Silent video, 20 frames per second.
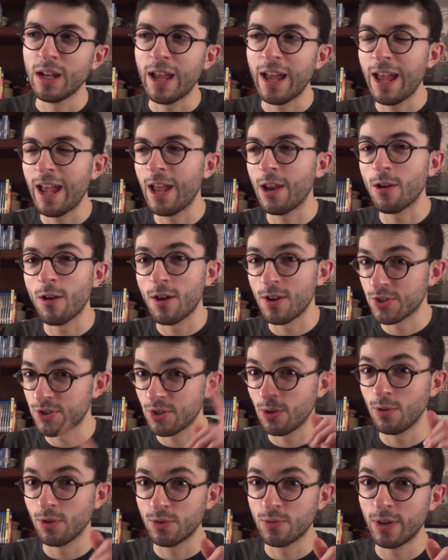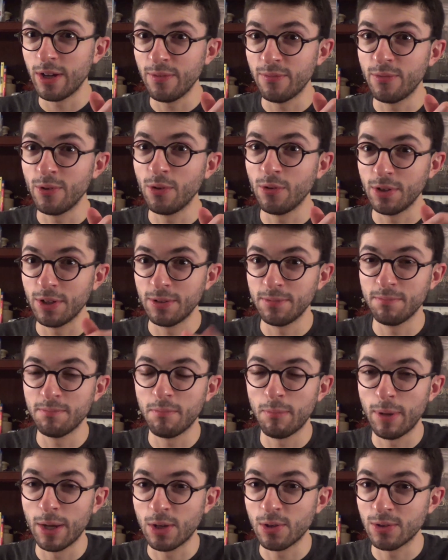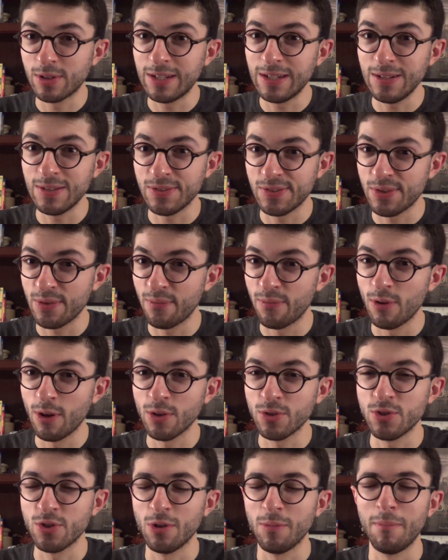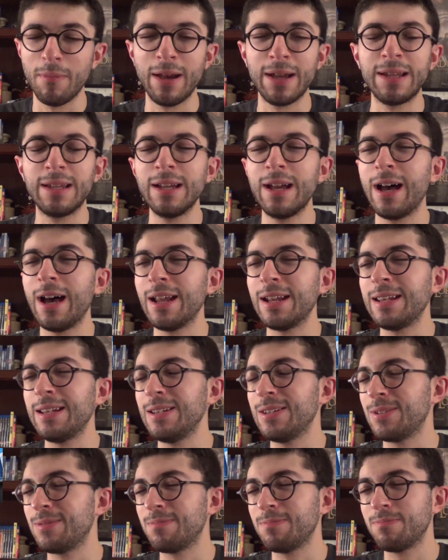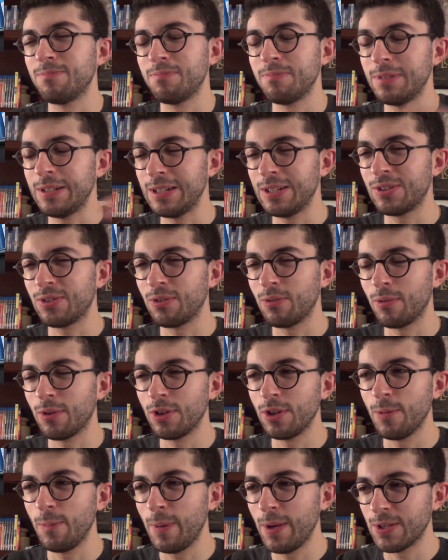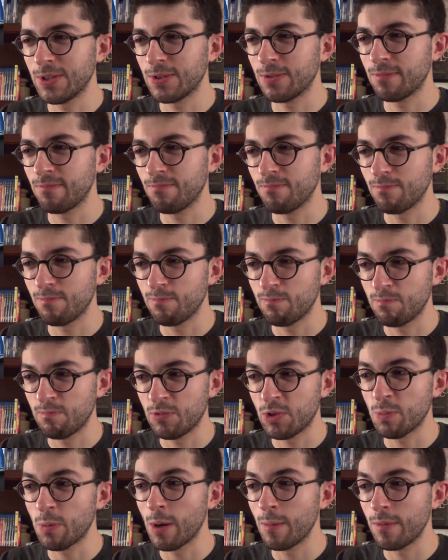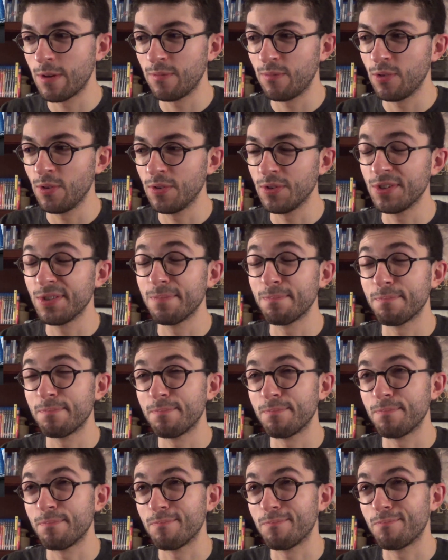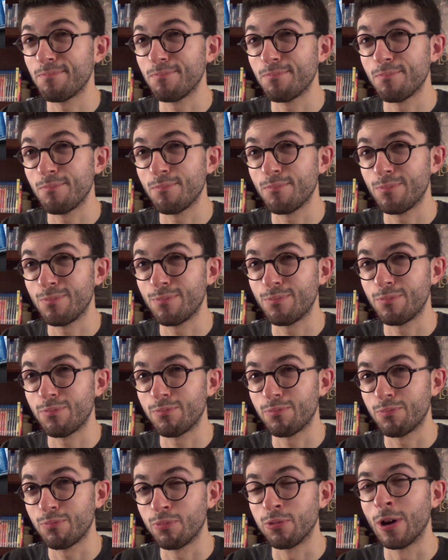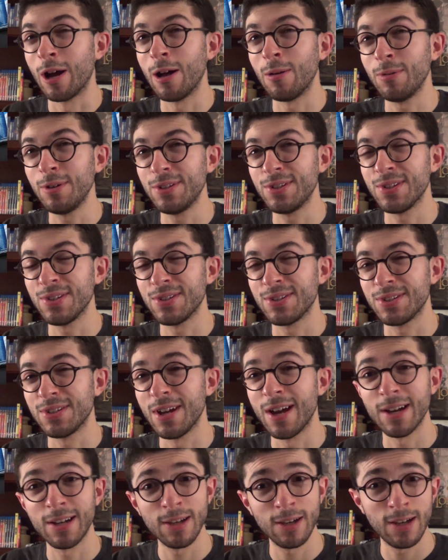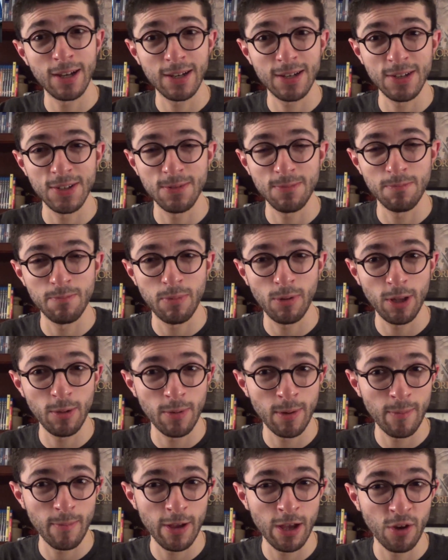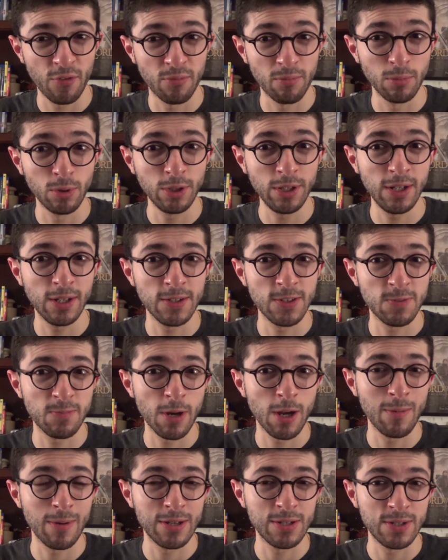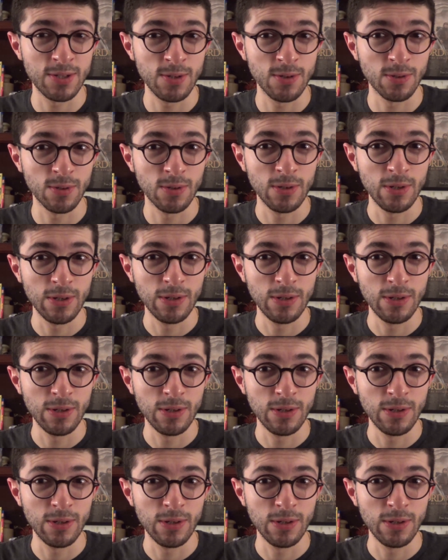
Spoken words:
and also a great villain in Michael Keaton's The Vulture. My God, he's easily one of the best Spider-Man villains probably since Doc Ock, as played by Alfred Molina in Spider-Man 2.